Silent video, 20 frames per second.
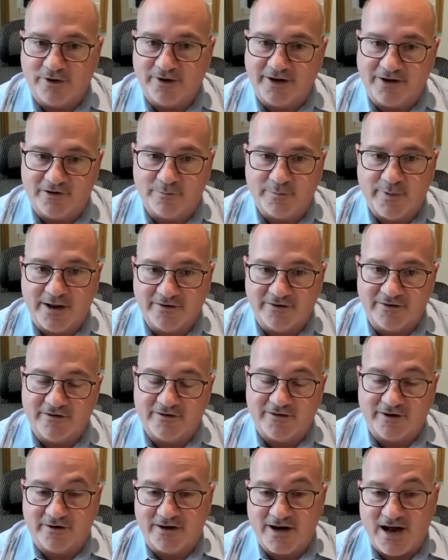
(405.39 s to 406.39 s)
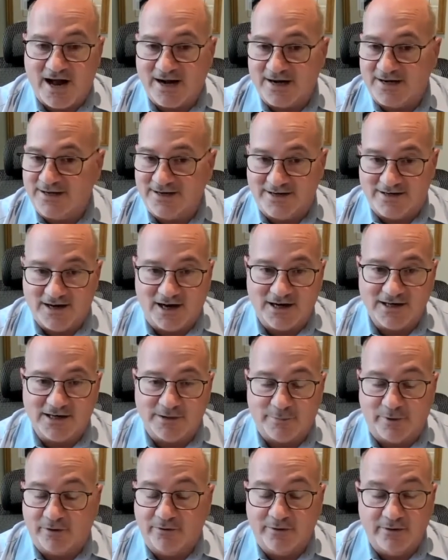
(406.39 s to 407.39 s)
expenses are
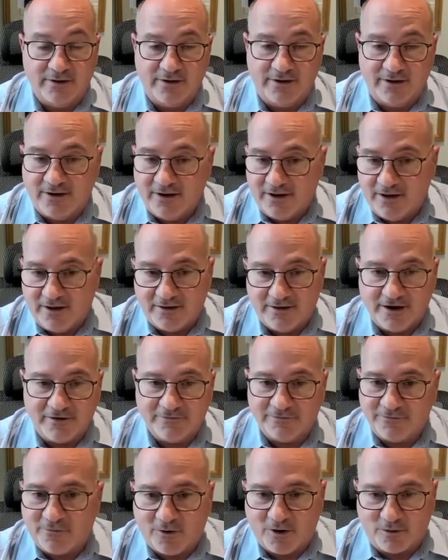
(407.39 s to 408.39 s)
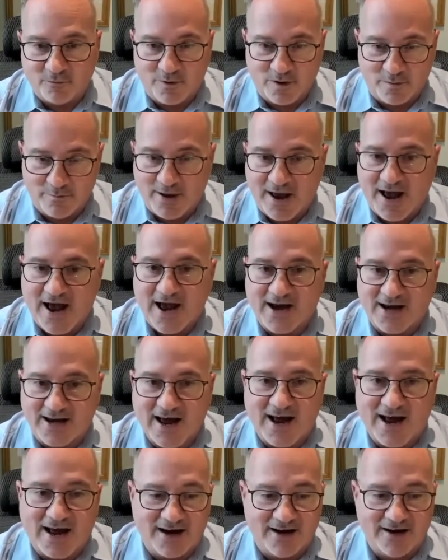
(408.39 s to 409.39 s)
non-deductible. Therefore, we're back
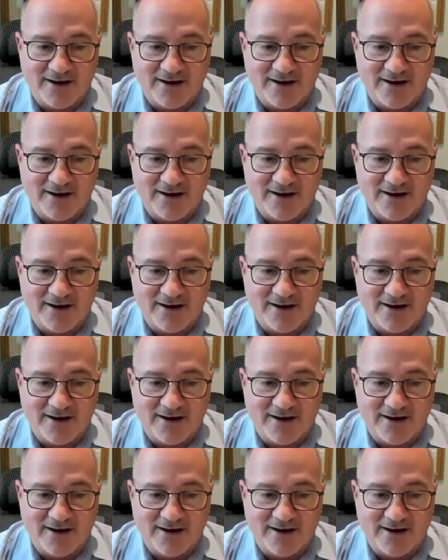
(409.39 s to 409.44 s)
at,